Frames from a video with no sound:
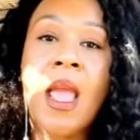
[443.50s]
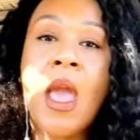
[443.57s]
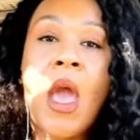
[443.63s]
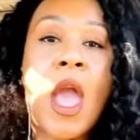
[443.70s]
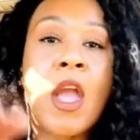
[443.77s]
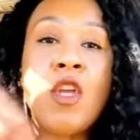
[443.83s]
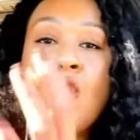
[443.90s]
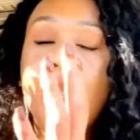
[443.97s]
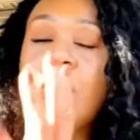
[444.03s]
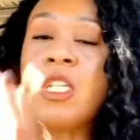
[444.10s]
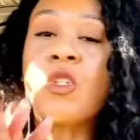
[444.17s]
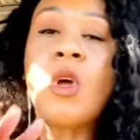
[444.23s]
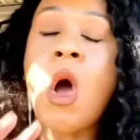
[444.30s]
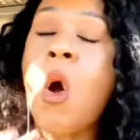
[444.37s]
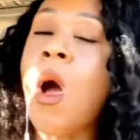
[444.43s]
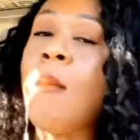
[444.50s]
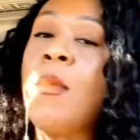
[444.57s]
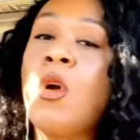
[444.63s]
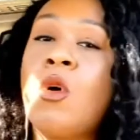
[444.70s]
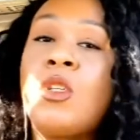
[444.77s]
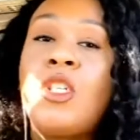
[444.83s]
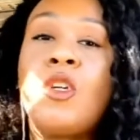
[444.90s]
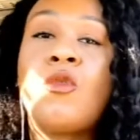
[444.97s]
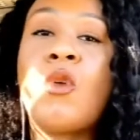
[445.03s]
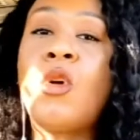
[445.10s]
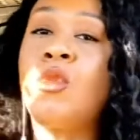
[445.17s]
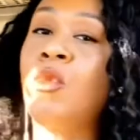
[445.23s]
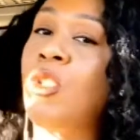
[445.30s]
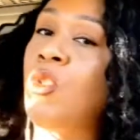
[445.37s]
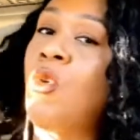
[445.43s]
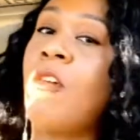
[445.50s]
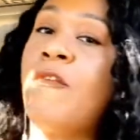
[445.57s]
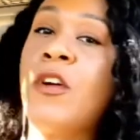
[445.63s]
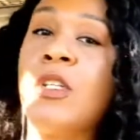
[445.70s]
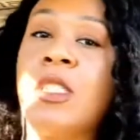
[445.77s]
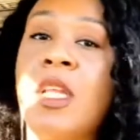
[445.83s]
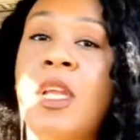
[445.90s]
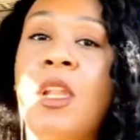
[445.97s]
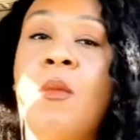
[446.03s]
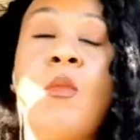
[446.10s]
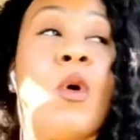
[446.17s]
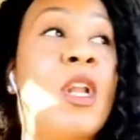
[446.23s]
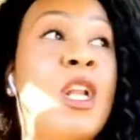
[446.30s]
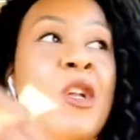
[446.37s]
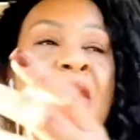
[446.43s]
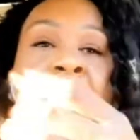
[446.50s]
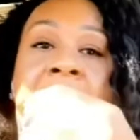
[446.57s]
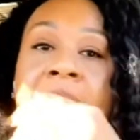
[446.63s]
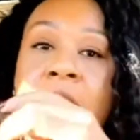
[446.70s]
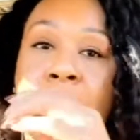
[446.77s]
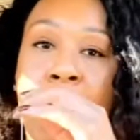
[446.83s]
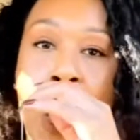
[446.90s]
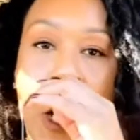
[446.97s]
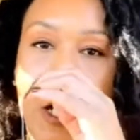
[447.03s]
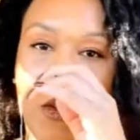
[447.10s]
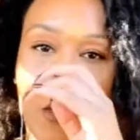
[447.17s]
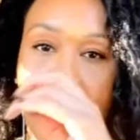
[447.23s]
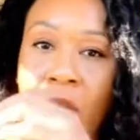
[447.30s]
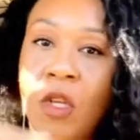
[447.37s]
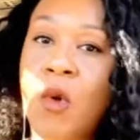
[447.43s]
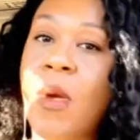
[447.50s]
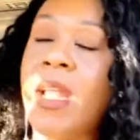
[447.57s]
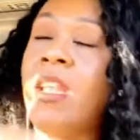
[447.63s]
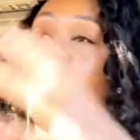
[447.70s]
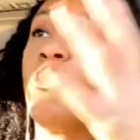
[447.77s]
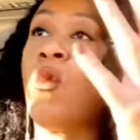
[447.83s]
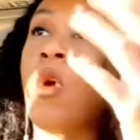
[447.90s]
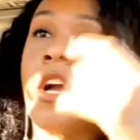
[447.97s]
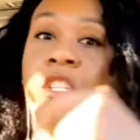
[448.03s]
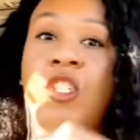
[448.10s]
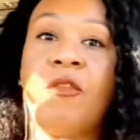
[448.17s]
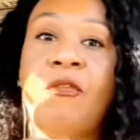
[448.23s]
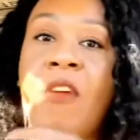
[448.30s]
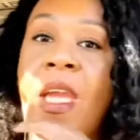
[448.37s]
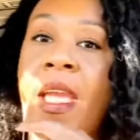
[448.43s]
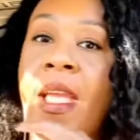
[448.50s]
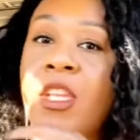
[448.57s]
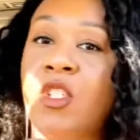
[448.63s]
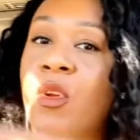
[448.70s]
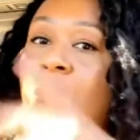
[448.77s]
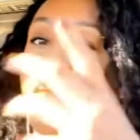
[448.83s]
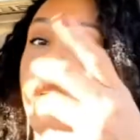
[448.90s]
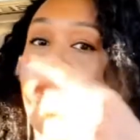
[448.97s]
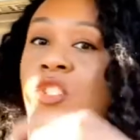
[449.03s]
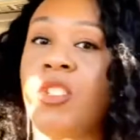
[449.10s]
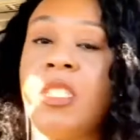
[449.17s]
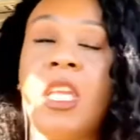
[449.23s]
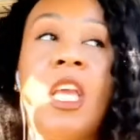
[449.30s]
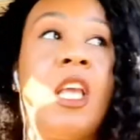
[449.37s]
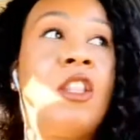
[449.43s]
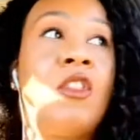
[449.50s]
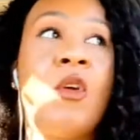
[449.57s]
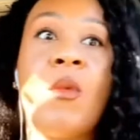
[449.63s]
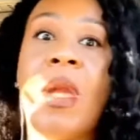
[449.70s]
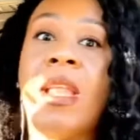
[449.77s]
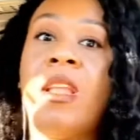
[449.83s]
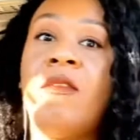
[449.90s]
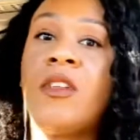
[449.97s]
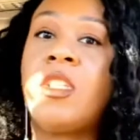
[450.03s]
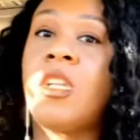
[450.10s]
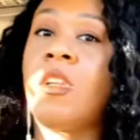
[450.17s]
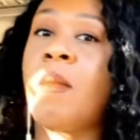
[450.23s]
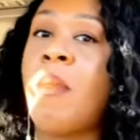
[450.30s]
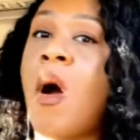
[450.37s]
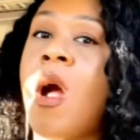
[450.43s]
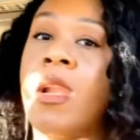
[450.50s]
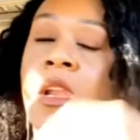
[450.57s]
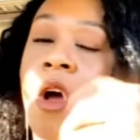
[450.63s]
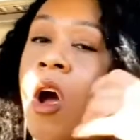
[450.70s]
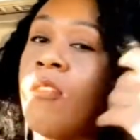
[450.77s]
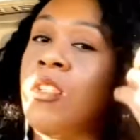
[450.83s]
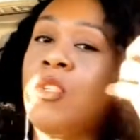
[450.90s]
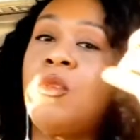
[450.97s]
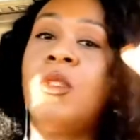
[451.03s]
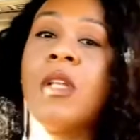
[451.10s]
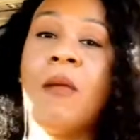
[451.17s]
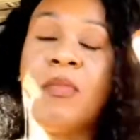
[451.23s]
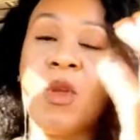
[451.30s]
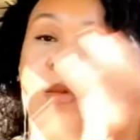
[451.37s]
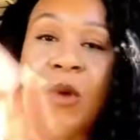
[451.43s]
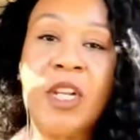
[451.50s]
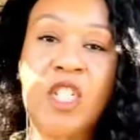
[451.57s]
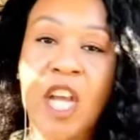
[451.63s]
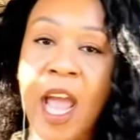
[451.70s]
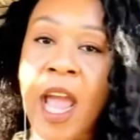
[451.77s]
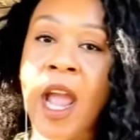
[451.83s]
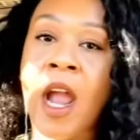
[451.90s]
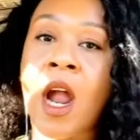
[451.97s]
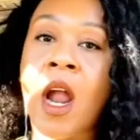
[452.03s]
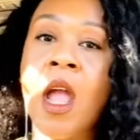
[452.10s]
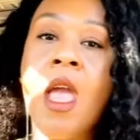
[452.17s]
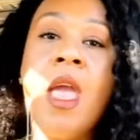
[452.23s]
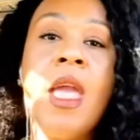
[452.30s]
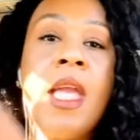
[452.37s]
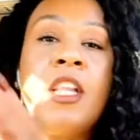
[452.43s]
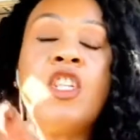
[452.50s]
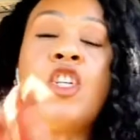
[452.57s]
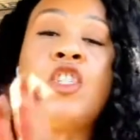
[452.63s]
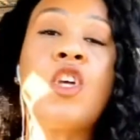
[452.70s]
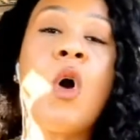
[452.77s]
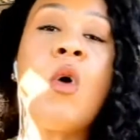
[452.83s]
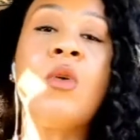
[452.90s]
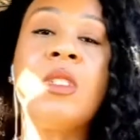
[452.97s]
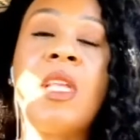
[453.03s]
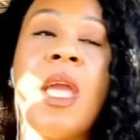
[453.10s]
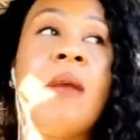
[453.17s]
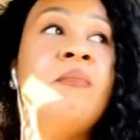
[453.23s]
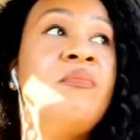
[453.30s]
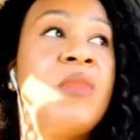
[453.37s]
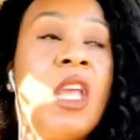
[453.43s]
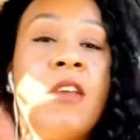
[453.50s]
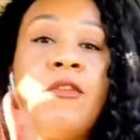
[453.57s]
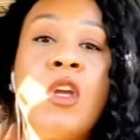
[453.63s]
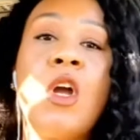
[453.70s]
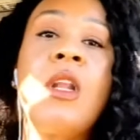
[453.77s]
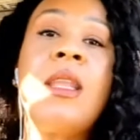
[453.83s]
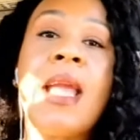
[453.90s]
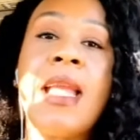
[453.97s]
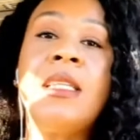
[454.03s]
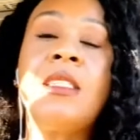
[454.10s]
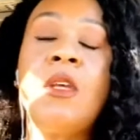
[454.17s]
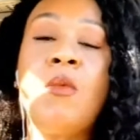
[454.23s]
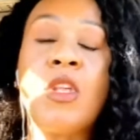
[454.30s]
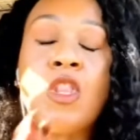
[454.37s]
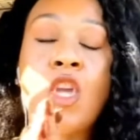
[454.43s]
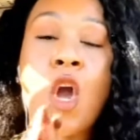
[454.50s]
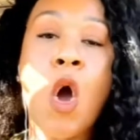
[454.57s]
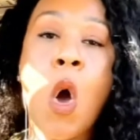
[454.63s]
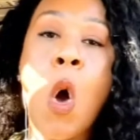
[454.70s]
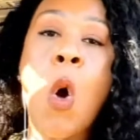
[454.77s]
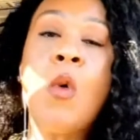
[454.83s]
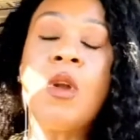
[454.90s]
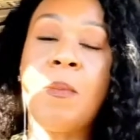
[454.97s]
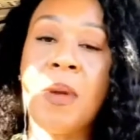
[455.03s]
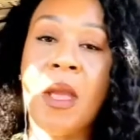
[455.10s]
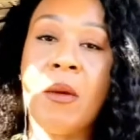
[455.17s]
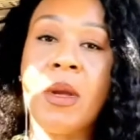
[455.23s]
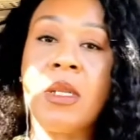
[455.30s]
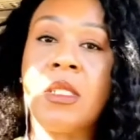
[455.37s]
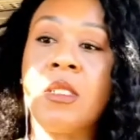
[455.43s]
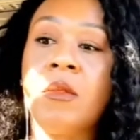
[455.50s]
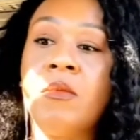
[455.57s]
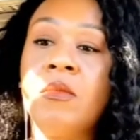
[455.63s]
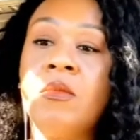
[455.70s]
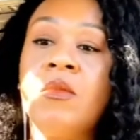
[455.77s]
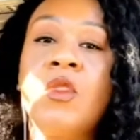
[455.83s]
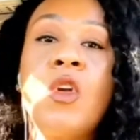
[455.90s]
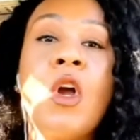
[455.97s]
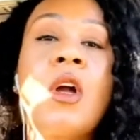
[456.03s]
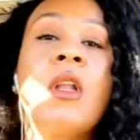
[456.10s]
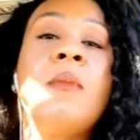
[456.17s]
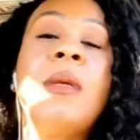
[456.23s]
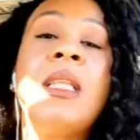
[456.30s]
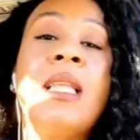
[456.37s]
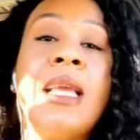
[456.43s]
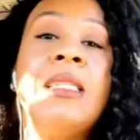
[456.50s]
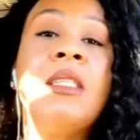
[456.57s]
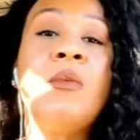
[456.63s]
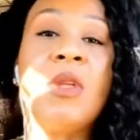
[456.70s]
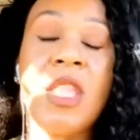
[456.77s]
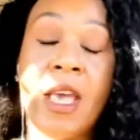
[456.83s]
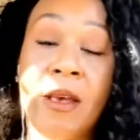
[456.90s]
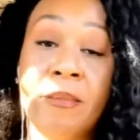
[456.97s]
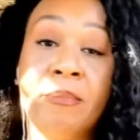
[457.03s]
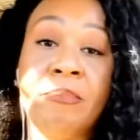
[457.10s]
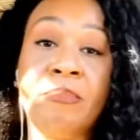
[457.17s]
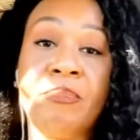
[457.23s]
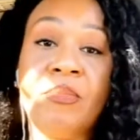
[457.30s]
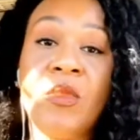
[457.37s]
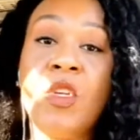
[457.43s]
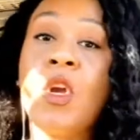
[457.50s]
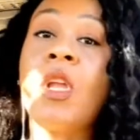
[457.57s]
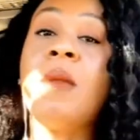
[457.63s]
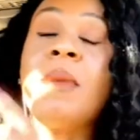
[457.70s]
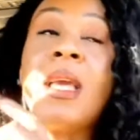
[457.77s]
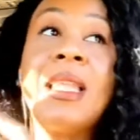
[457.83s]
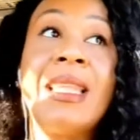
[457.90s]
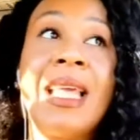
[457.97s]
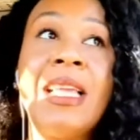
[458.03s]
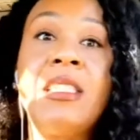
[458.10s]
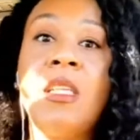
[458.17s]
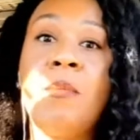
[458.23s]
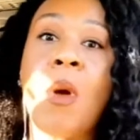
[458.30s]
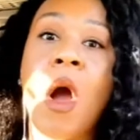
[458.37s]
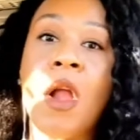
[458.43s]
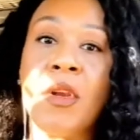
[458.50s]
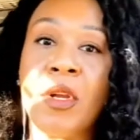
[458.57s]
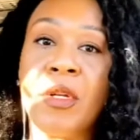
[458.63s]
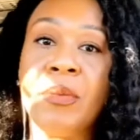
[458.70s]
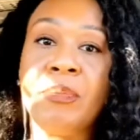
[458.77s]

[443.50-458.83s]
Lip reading: and you just, I'm going to go to the grocery store first thing in the morning. You got the bonnet on. You ain't even washed your face. You ain't brushed your teeth. You ain't even took the bonnet off to do something with your hair. It just shows that if you're lazy with your own appearance, you're going to be lazy with him. You're going to be a lazy partner.